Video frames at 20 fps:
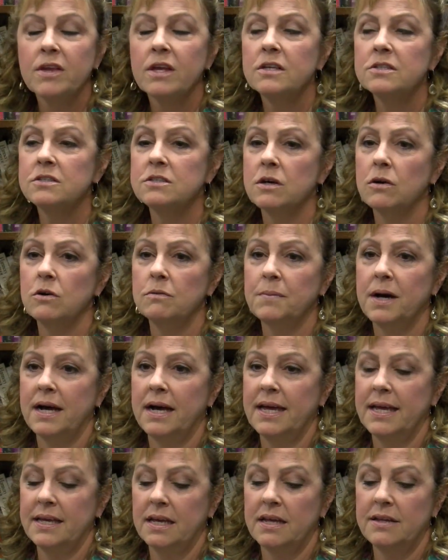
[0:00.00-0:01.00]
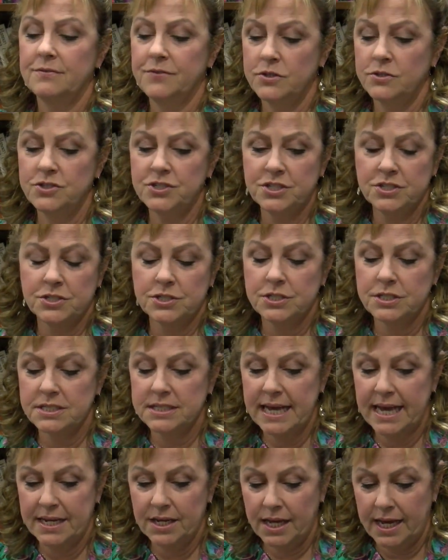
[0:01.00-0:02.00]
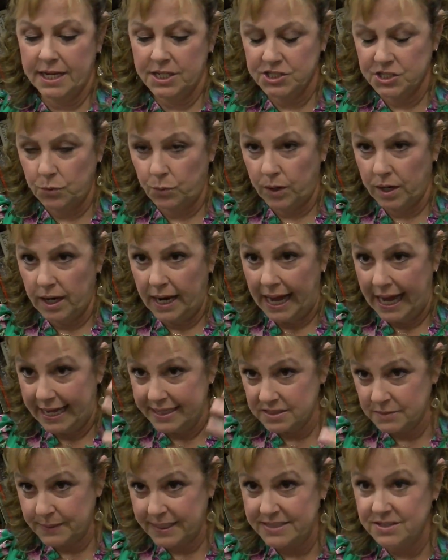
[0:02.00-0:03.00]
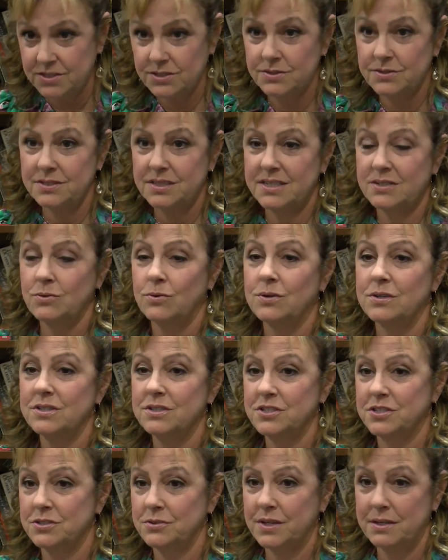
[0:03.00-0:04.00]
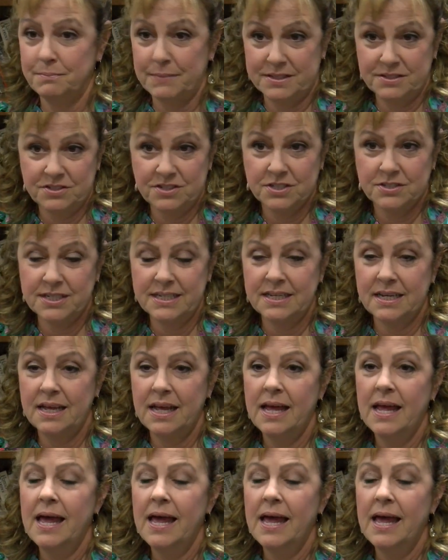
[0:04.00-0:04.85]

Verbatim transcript: So my infusion nurse had to actually wear a hazmat suit in order to administer it.